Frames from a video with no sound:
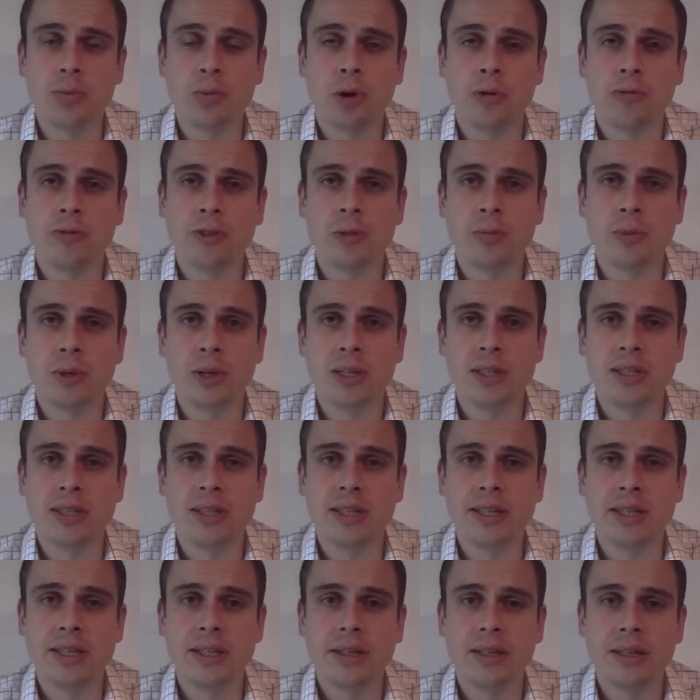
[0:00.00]

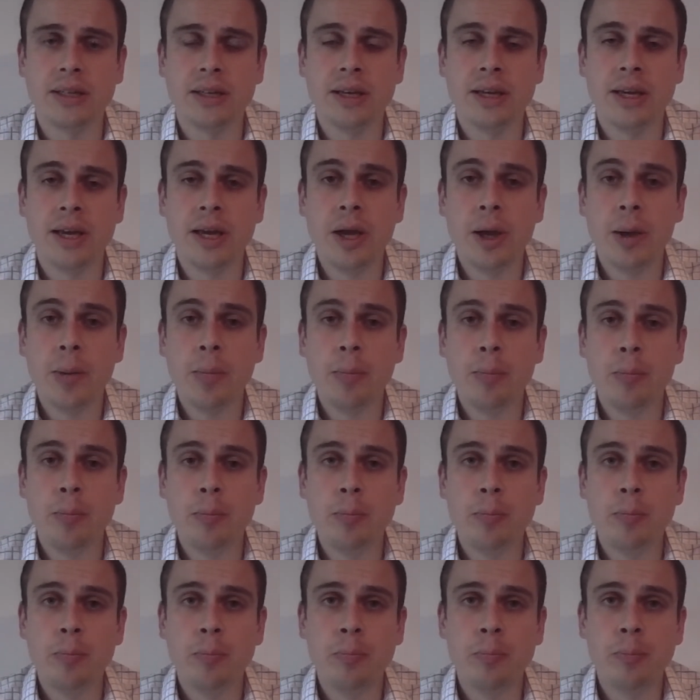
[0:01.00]
profitability,
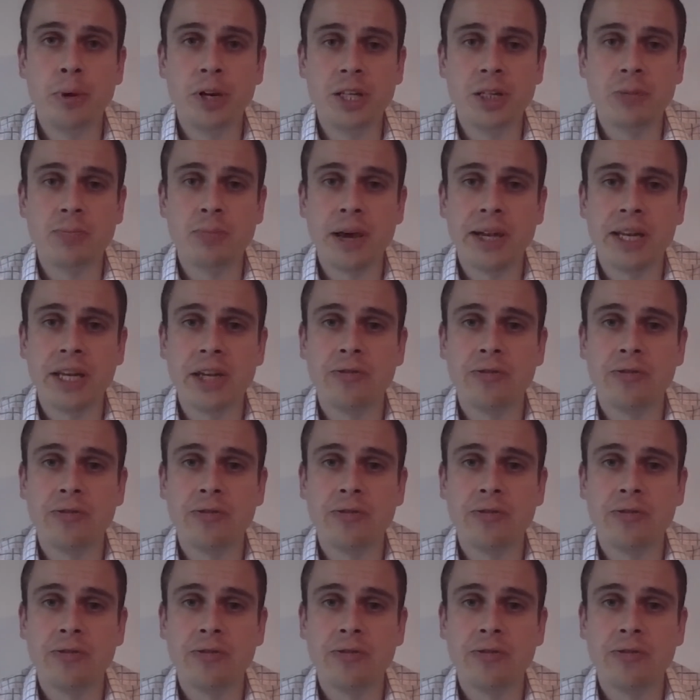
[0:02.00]
but its many